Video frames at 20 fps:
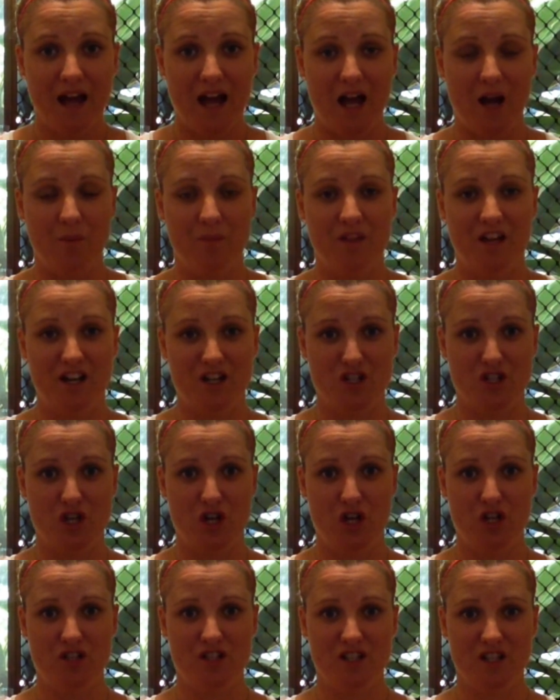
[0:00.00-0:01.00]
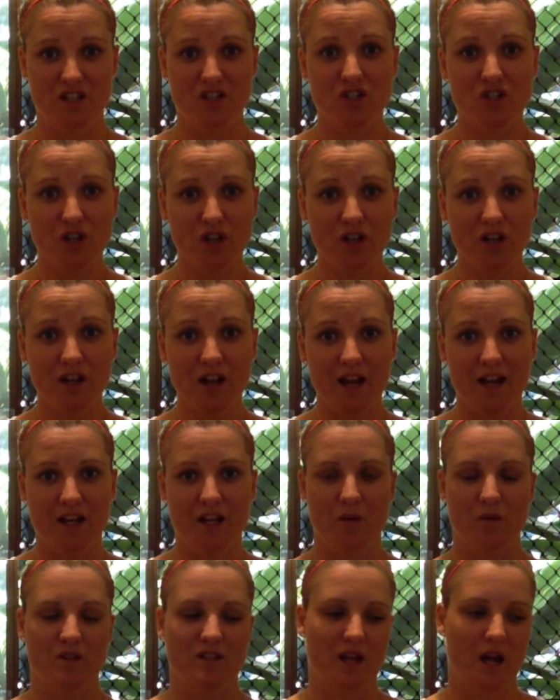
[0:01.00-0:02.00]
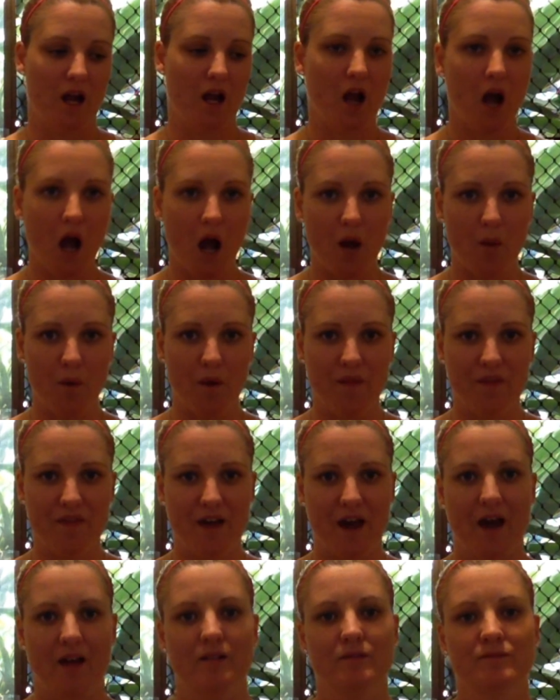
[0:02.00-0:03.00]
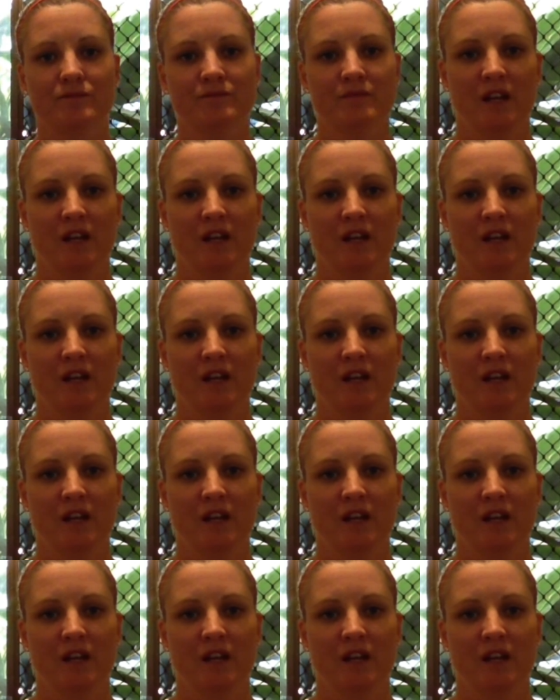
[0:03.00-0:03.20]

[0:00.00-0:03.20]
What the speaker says: that it turns into, and he was like, I want that.